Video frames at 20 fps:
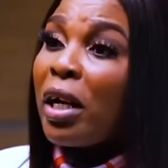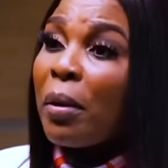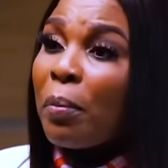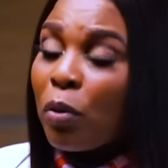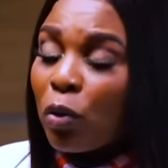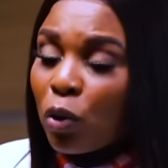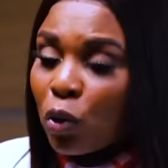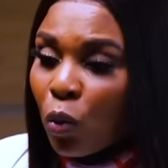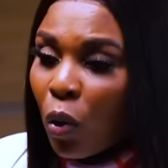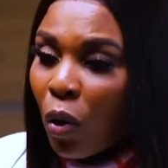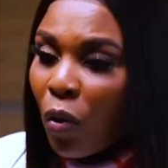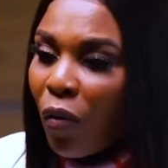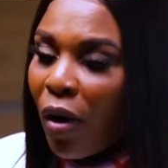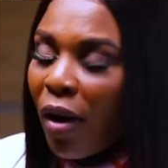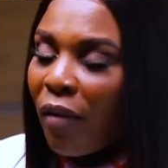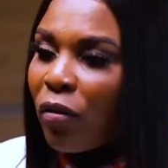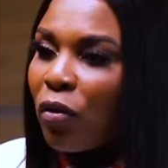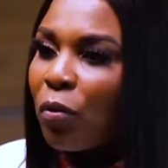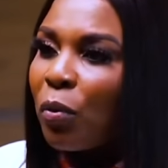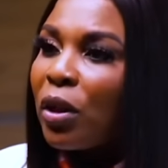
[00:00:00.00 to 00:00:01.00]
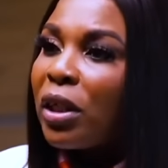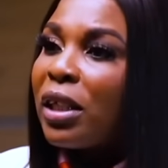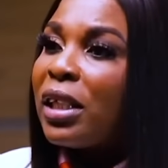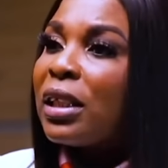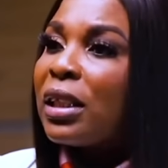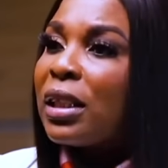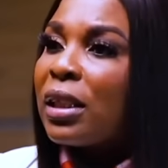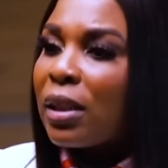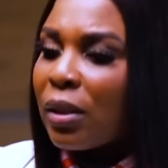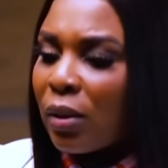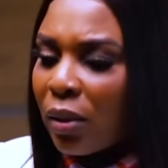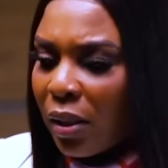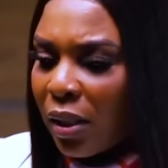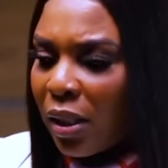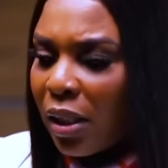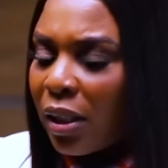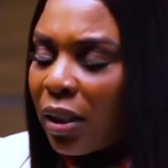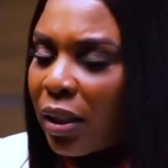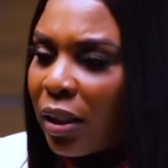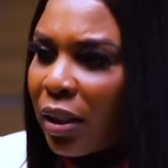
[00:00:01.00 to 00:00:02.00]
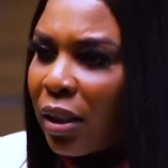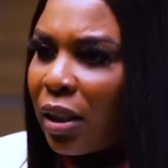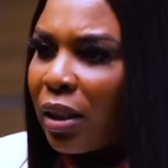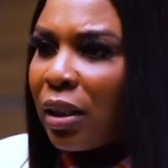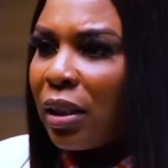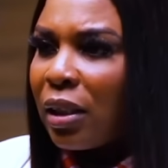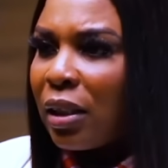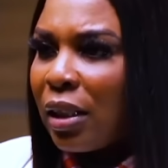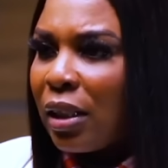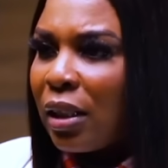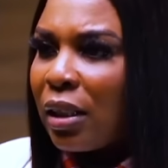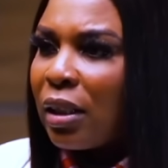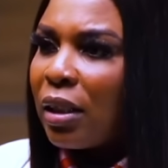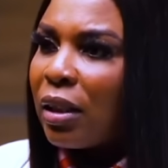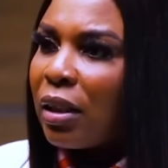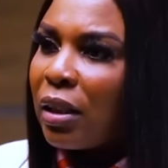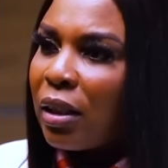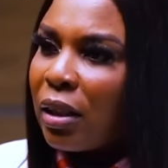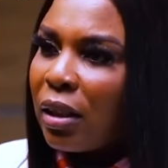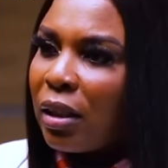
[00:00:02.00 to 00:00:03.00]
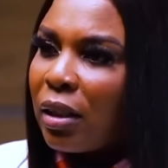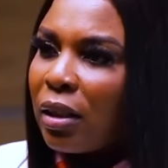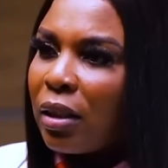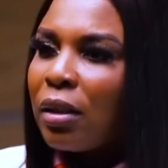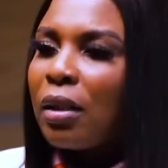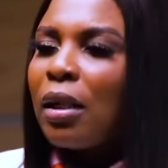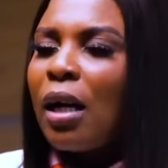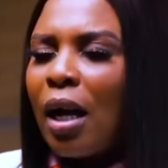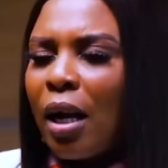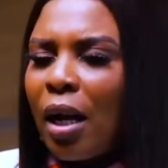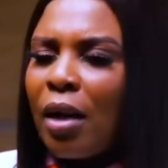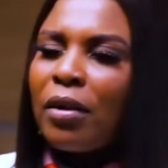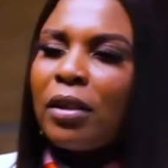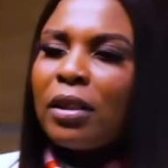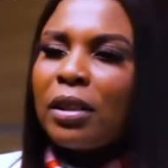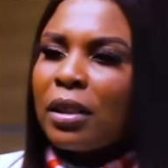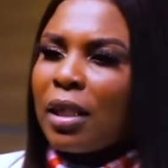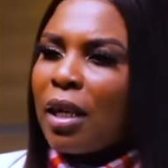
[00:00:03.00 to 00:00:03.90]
unable to unravel, but this is this. And I